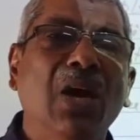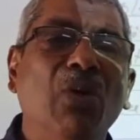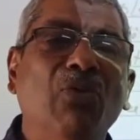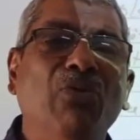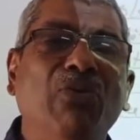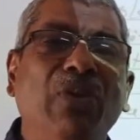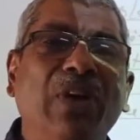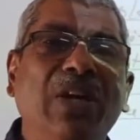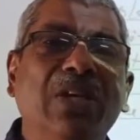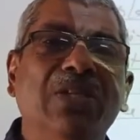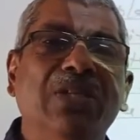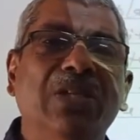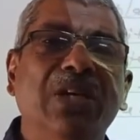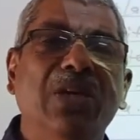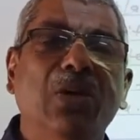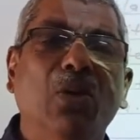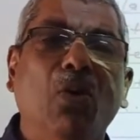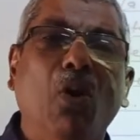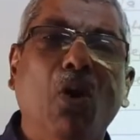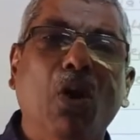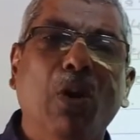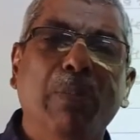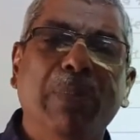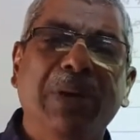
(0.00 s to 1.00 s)
fixed
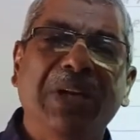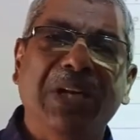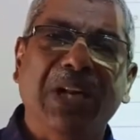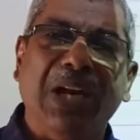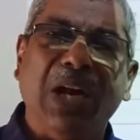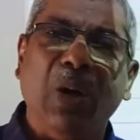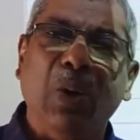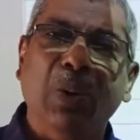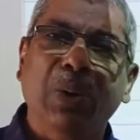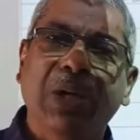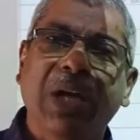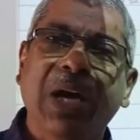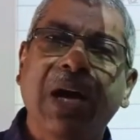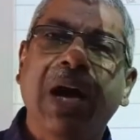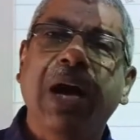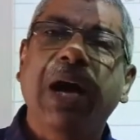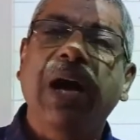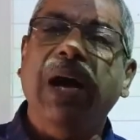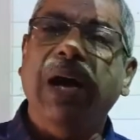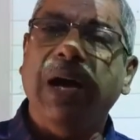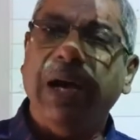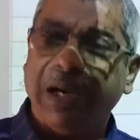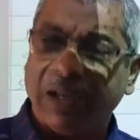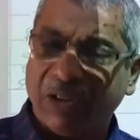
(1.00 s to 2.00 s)
orbit around
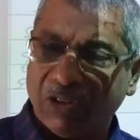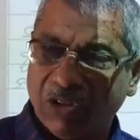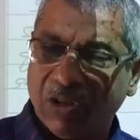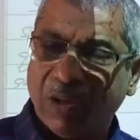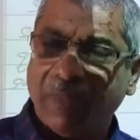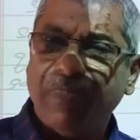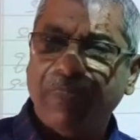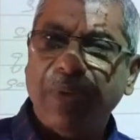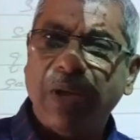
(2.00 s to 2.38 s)
the earth.